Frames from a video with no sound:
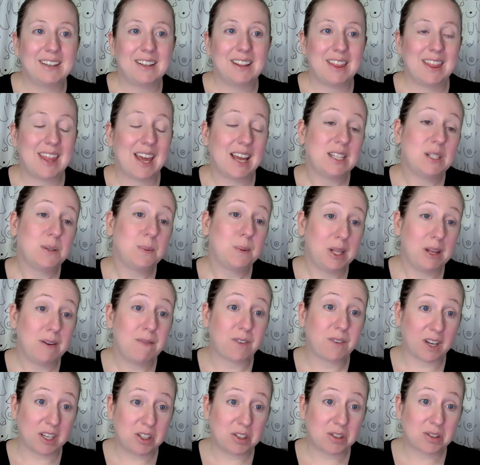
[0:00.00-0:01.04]
that's really
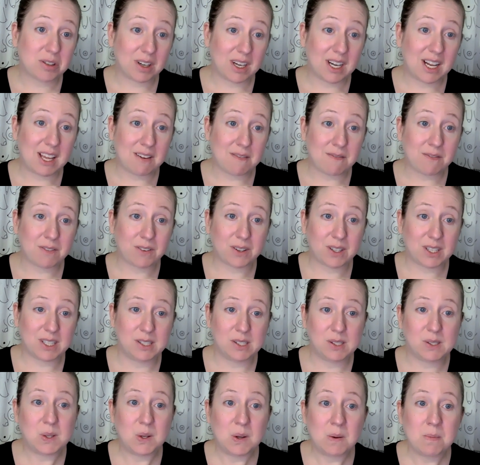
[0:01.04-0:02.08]
frustrating for
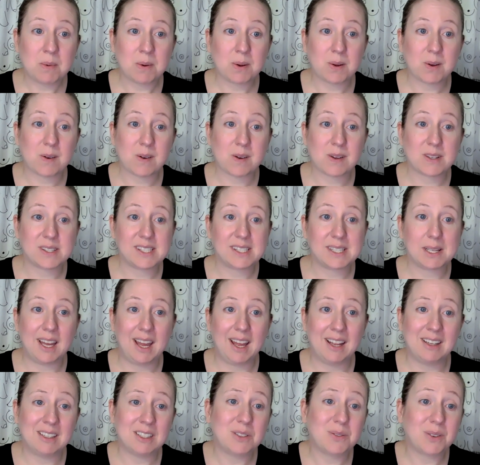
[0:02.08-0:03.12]
consumers
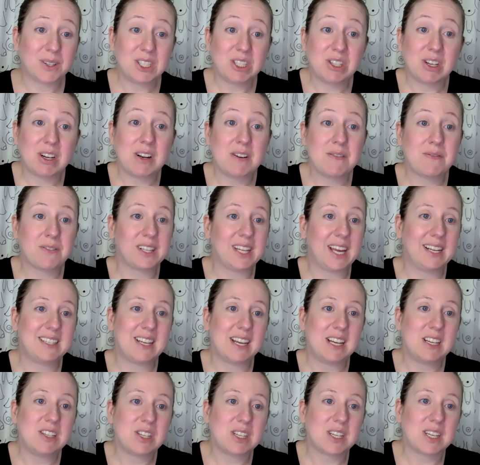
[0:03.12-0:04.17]
and it's frustrating for
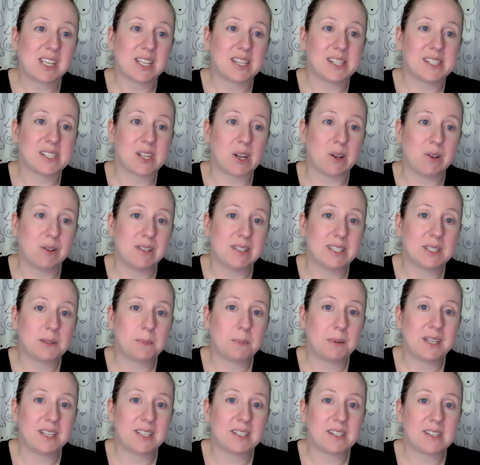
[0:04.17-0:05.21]
lactation consultants
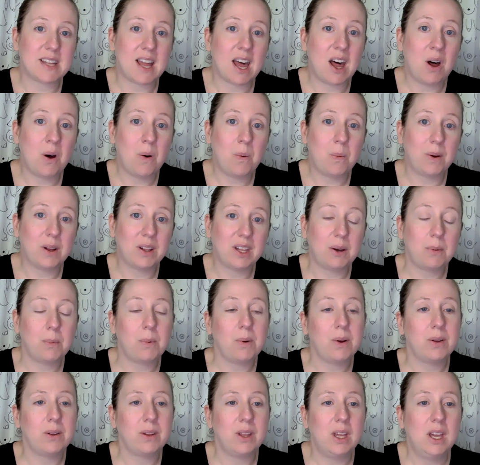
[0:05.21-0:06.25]
because now we're like,
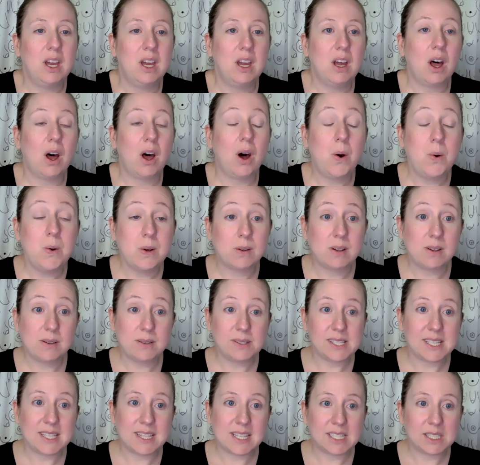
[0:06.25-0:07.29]
well, oh, you're
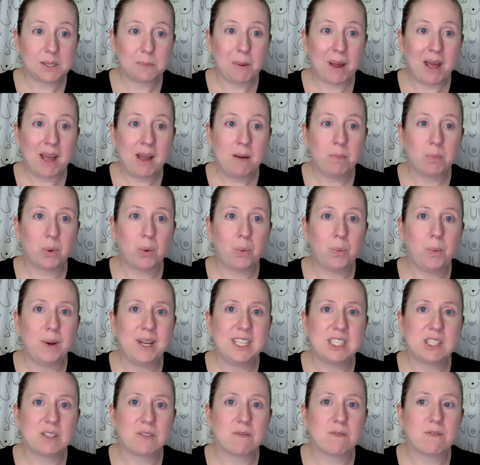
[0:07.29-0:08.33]
using this pump. Well,
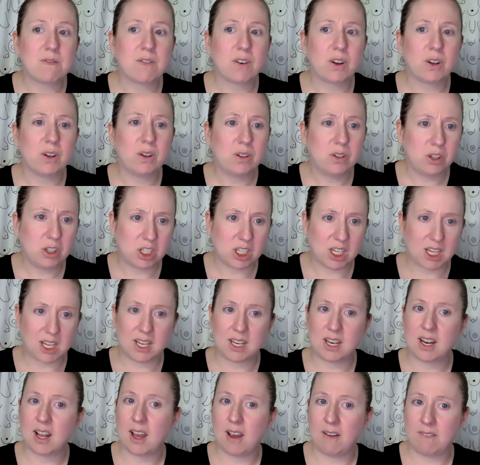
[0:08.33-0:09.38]
which
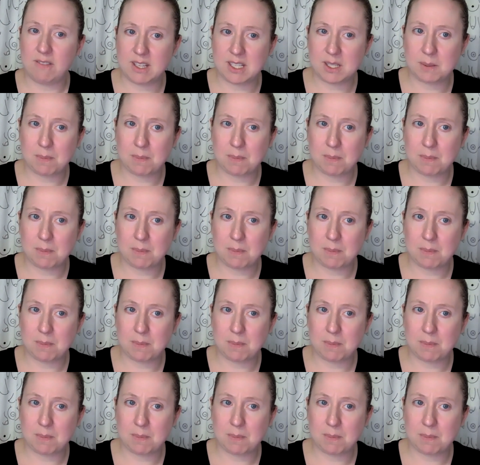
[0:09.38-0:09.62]
version of this